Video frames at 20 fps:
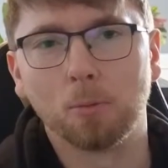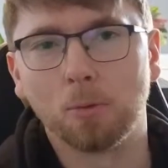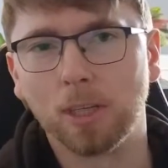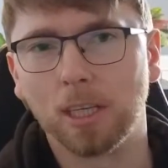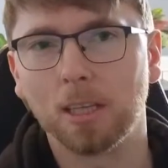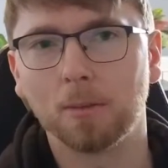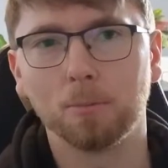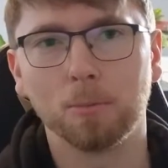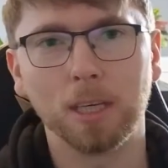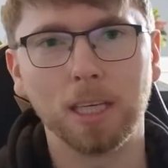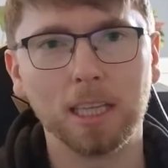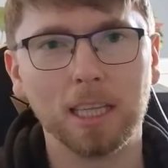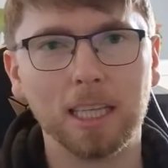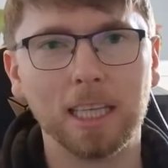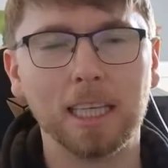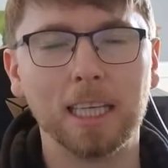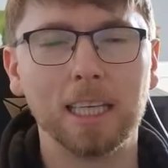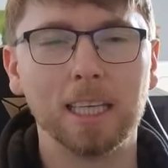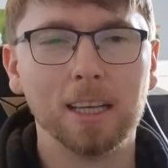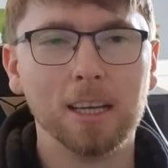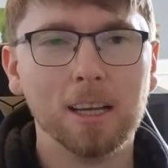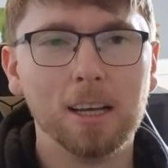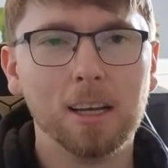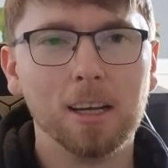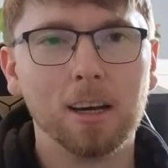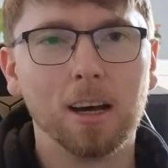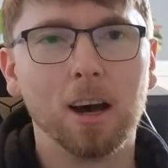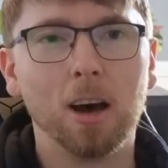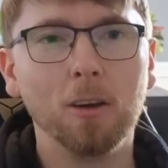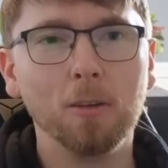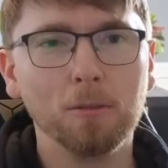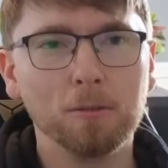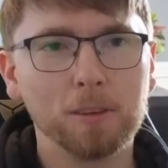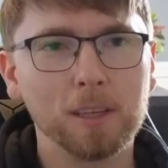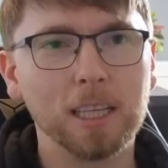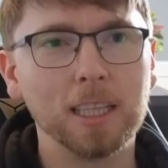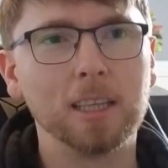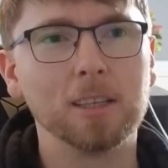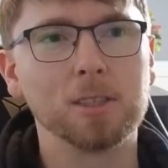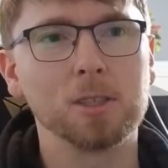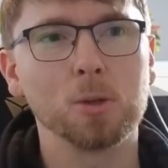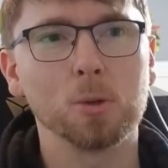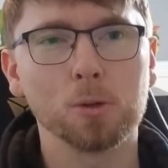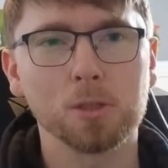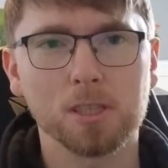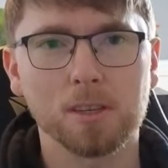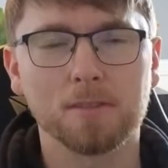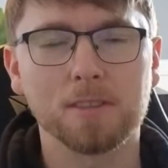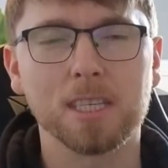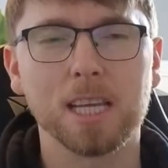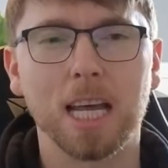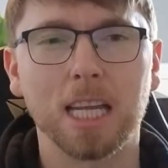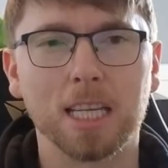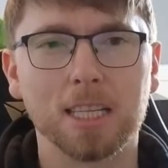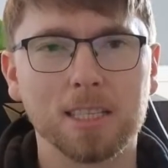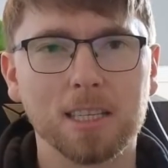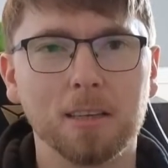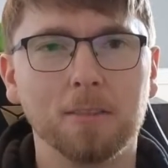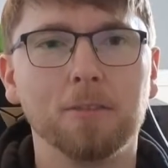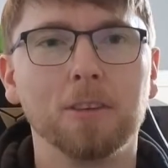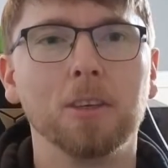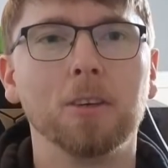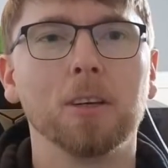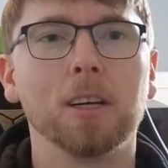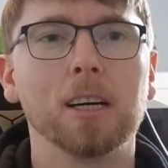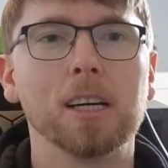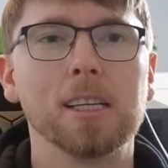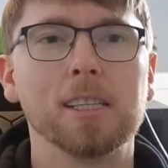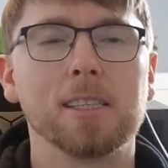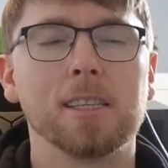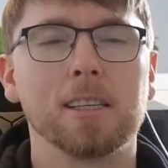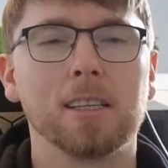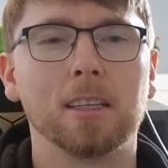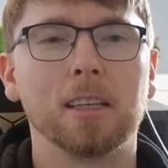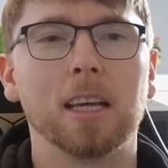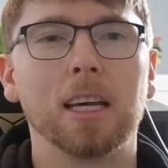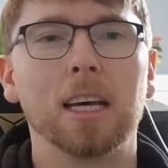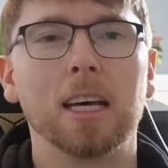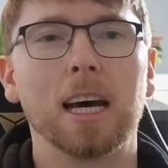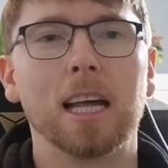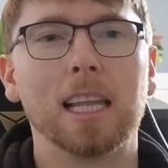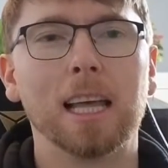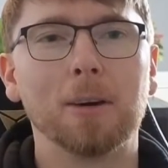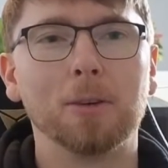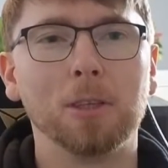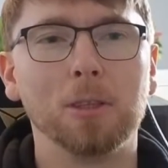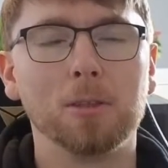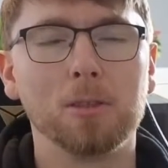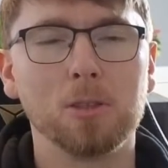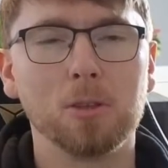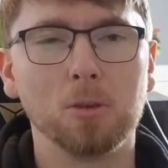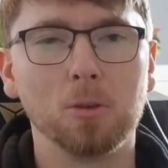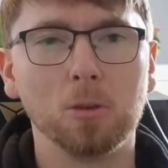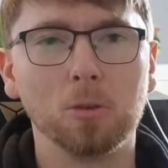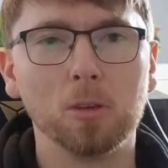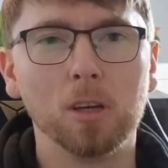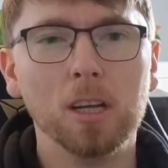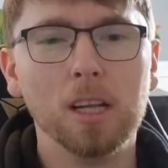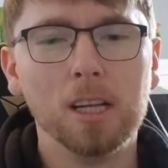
We can be hopefully the source of sanity for you guys and allow you to